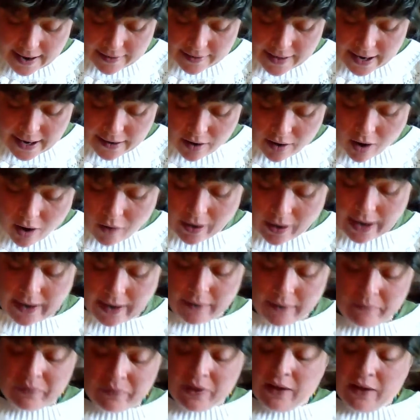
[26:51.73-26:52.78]
and then
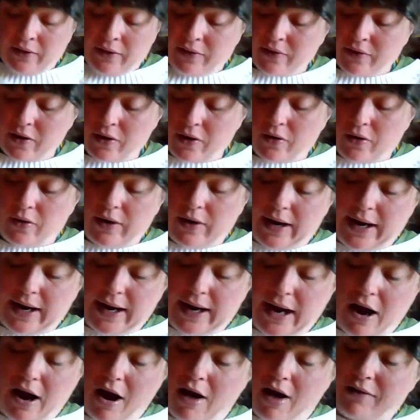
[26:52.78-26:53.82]
okay, so
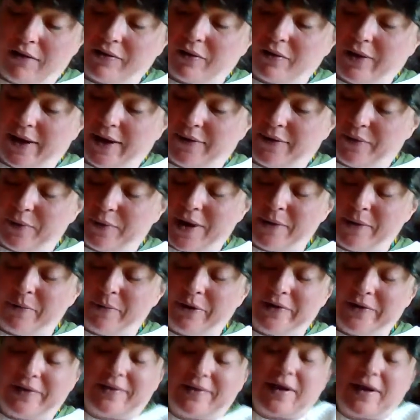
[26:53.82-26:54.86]
also I want to
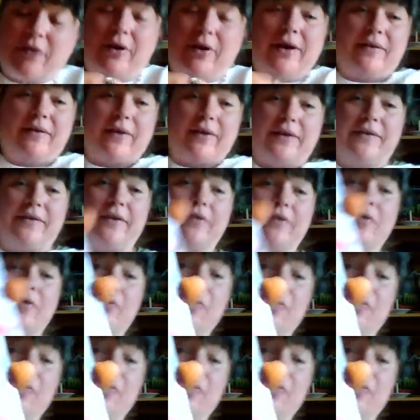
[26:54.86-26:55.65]
point this out is like there's a